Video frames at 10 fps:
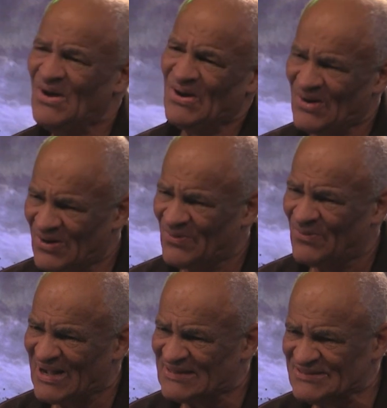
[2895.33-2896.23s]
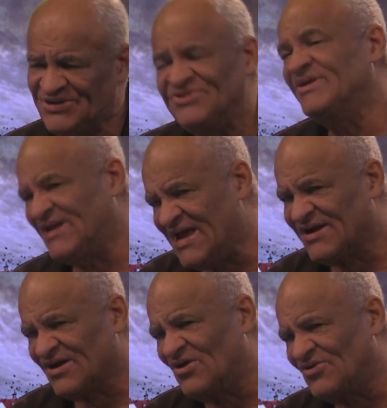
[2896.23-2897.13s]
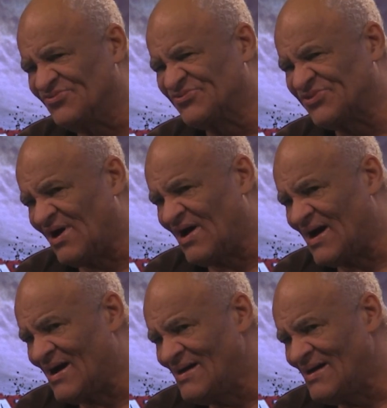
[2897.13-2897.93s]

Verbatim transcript: oh, well, you did get a gold star,